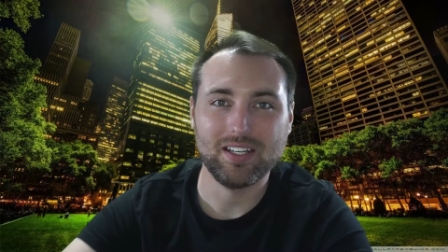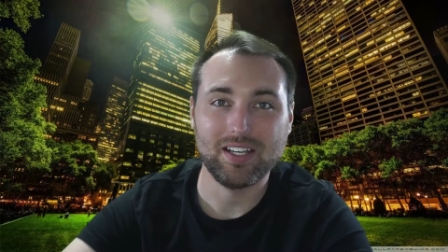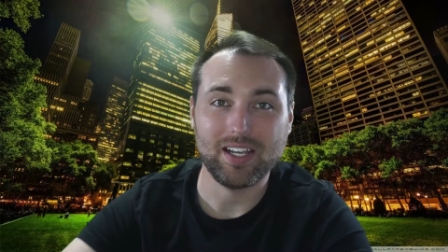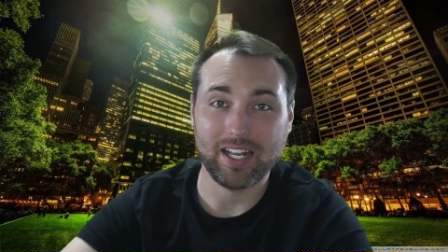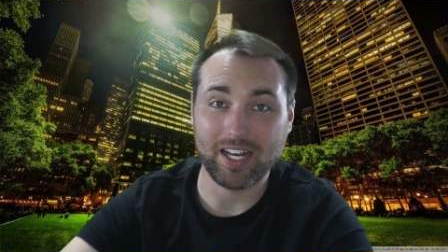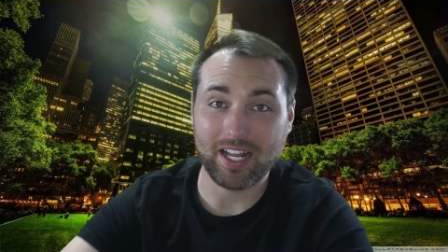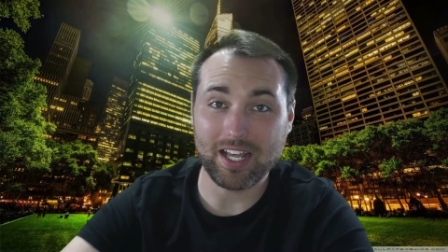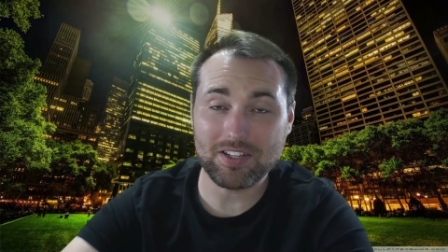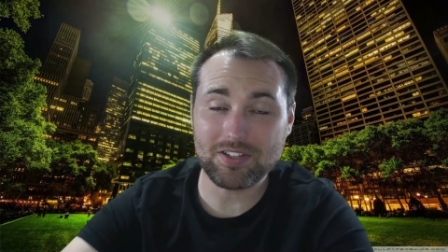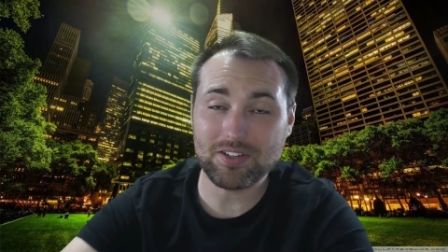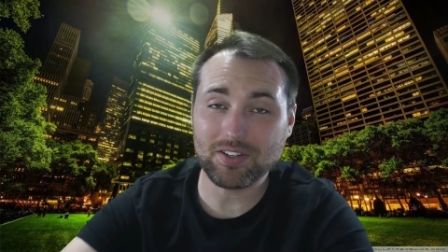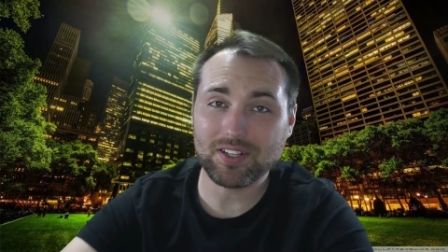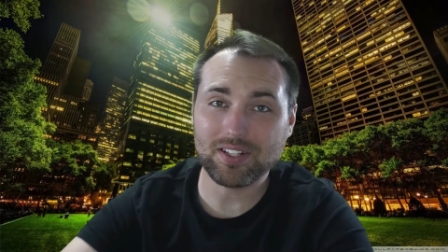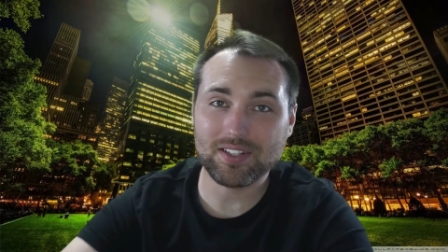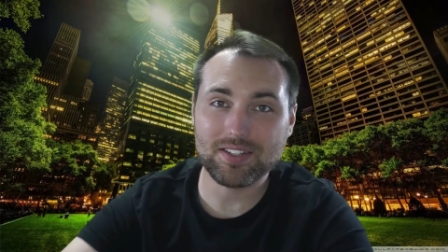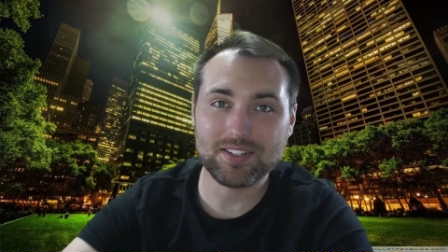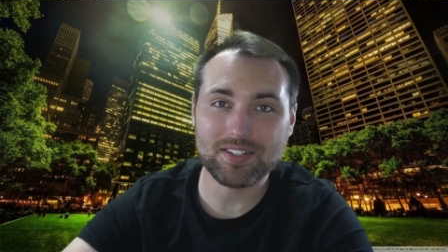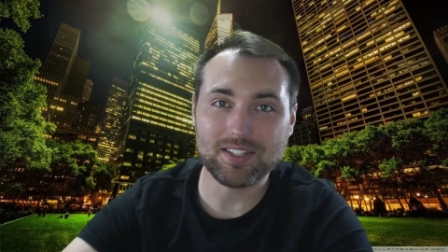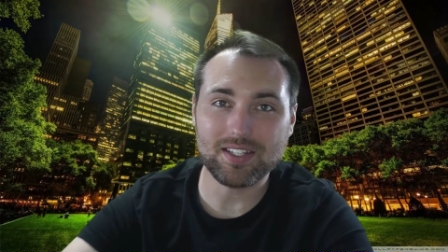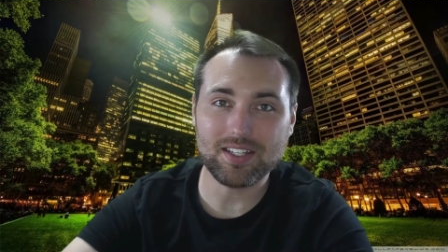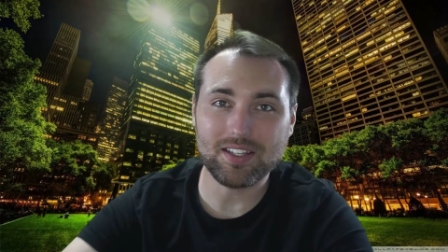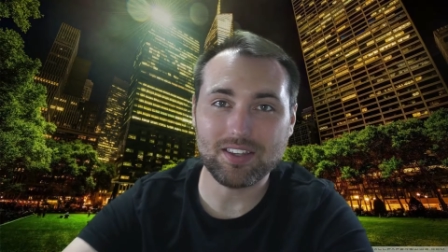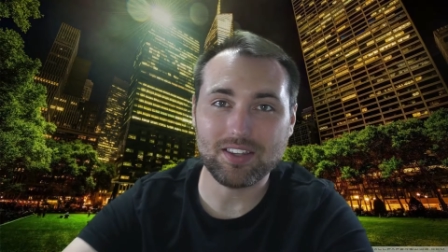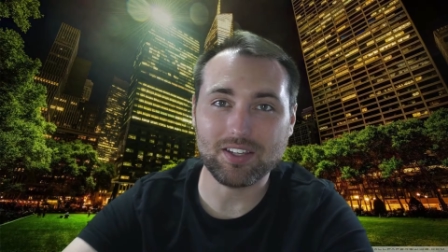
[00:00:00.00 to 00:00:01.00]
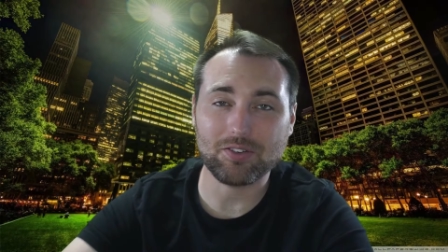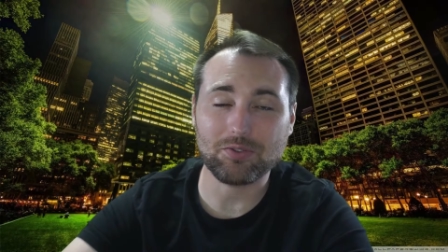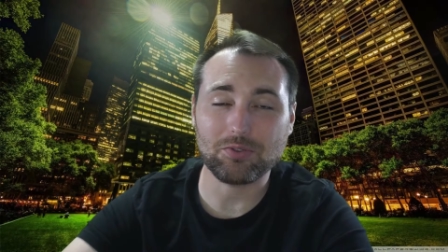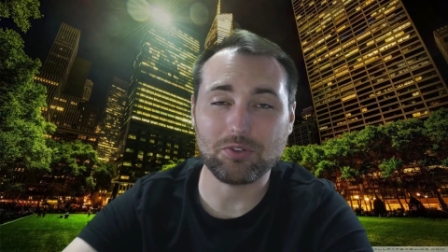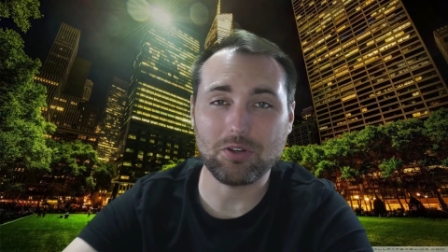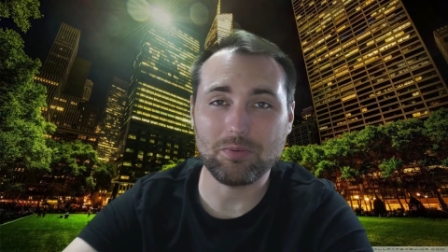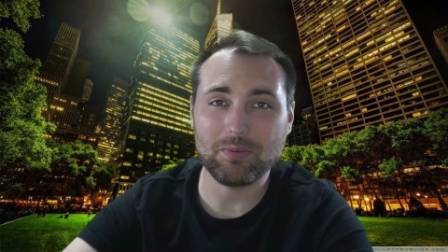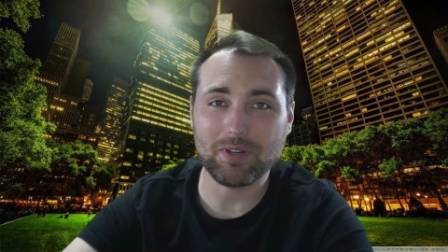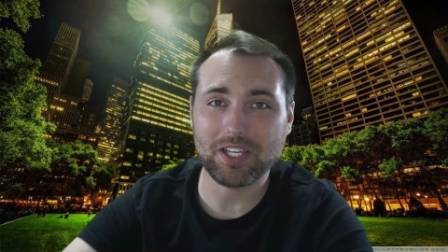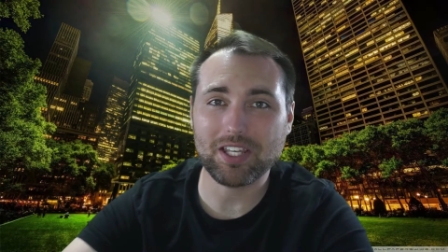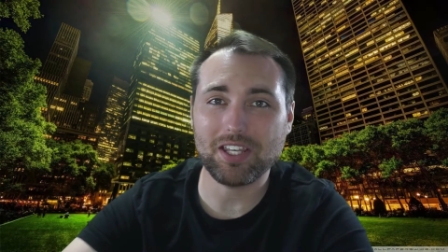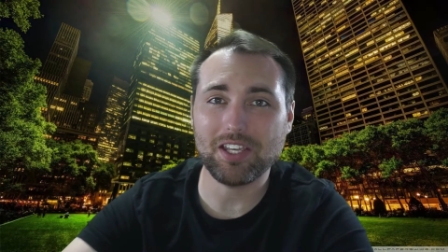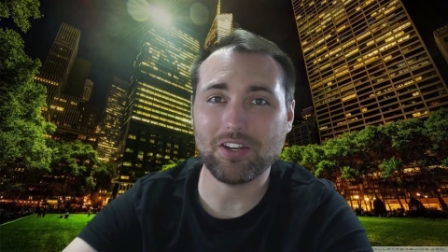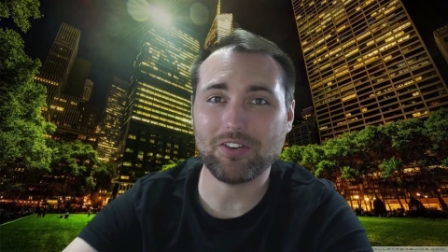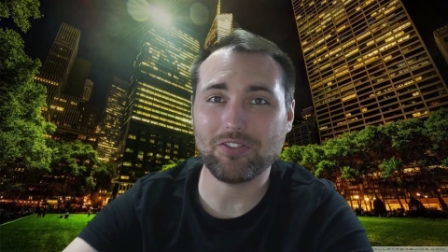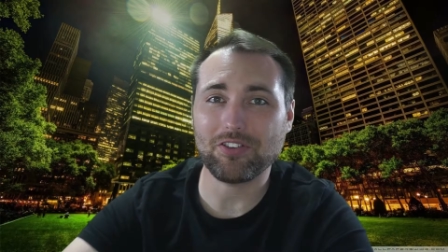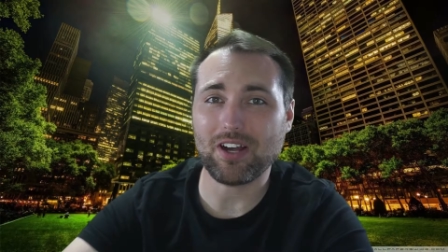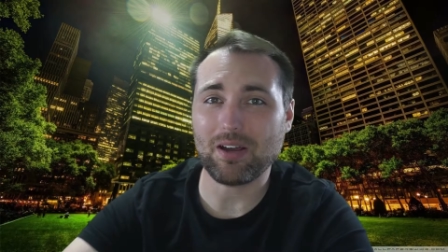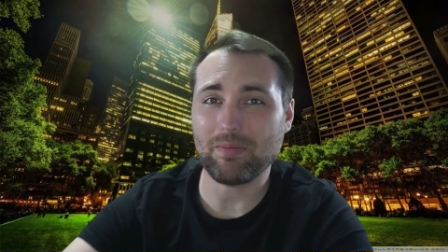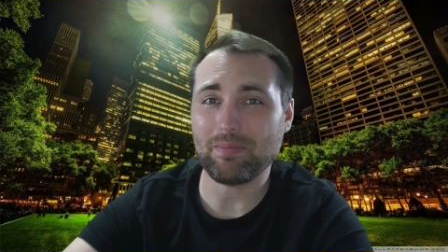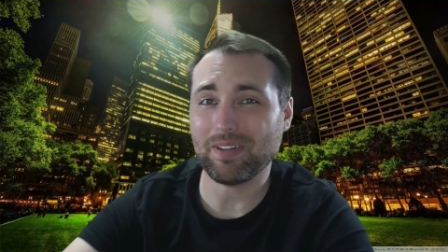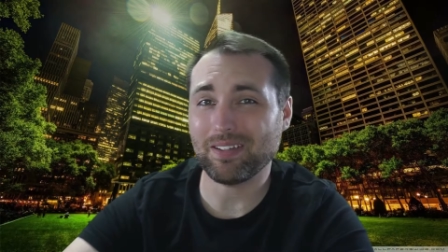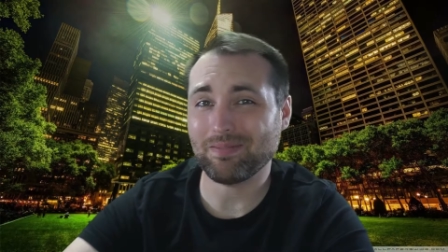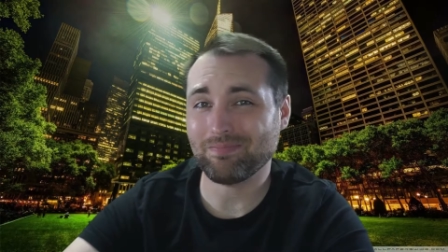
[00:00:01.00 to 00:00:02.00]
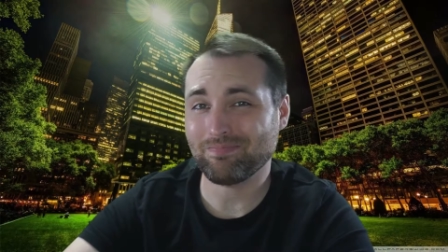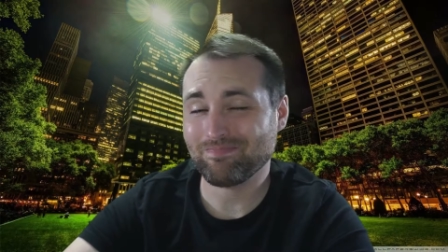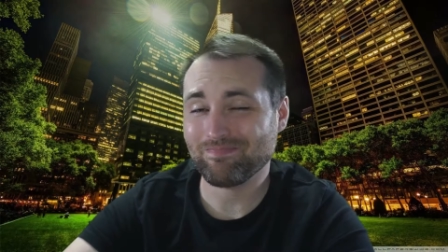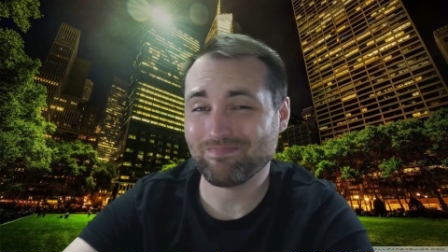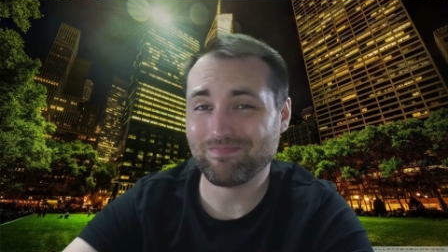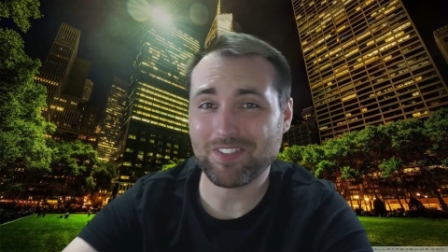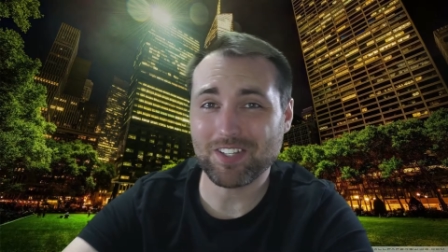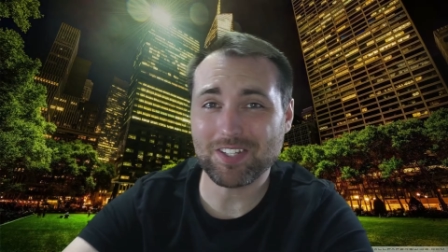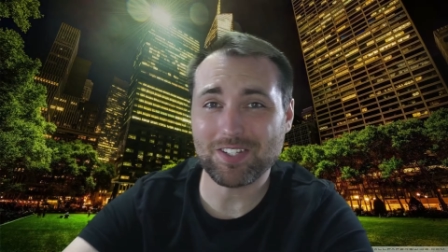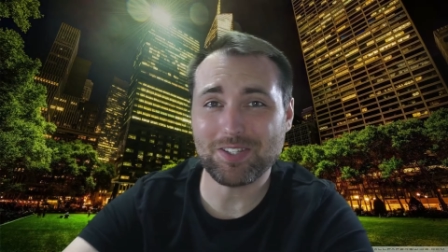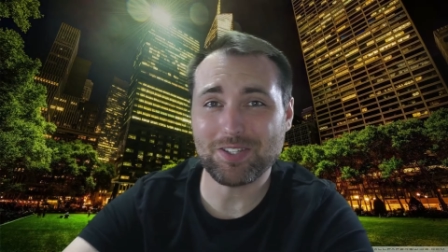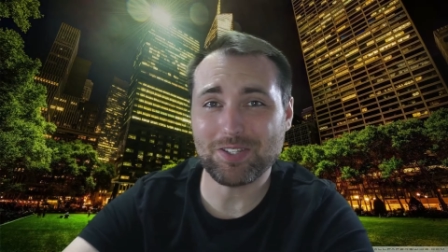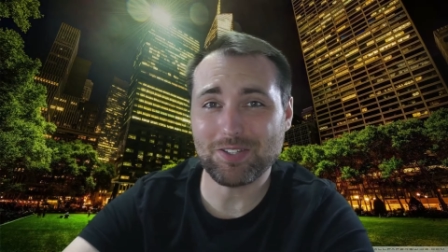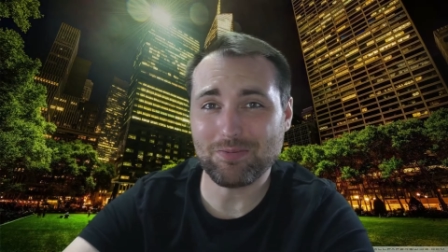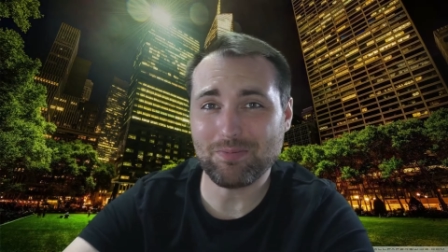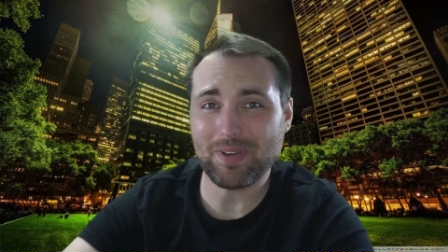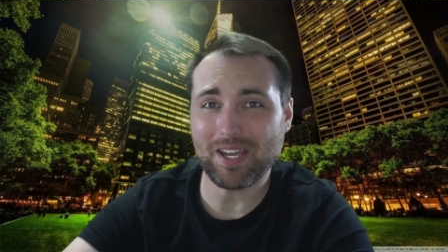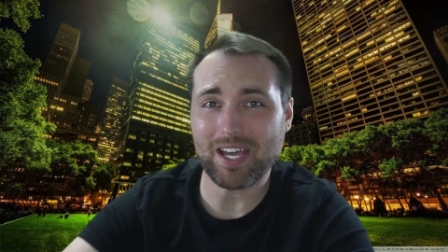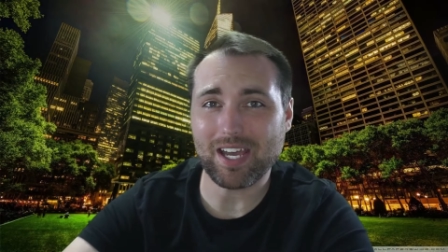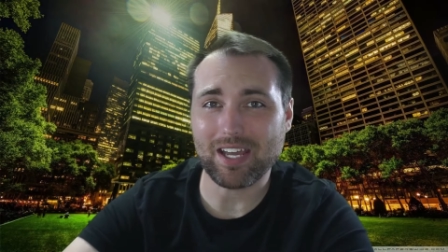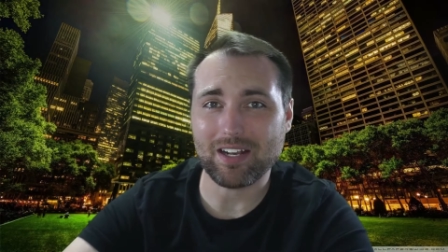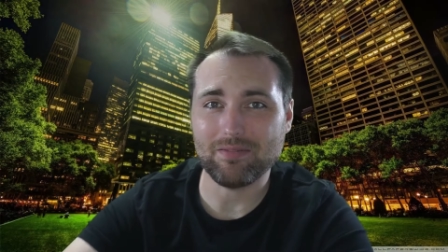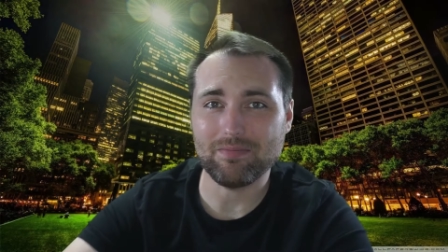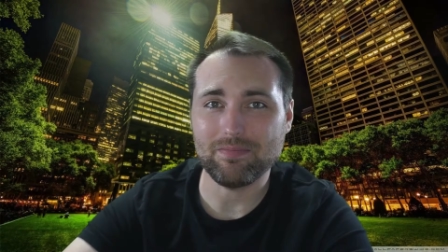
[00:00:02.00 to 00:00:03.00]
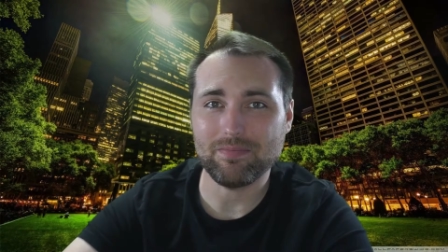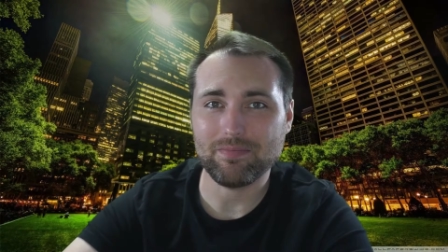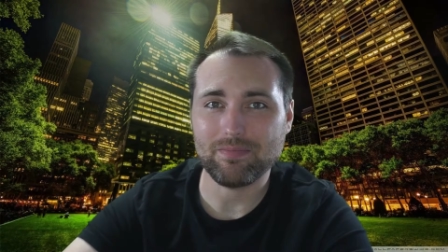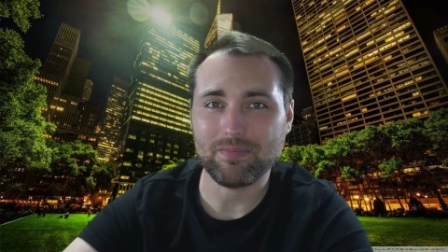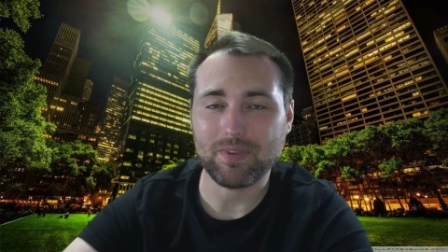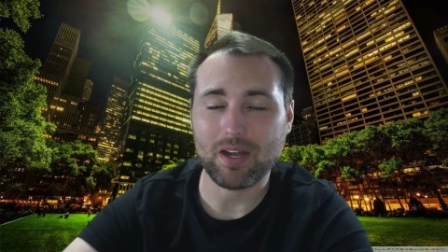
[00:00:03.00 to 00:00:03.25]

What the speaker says: And as you can see, the chroma key cropping isn't too bad.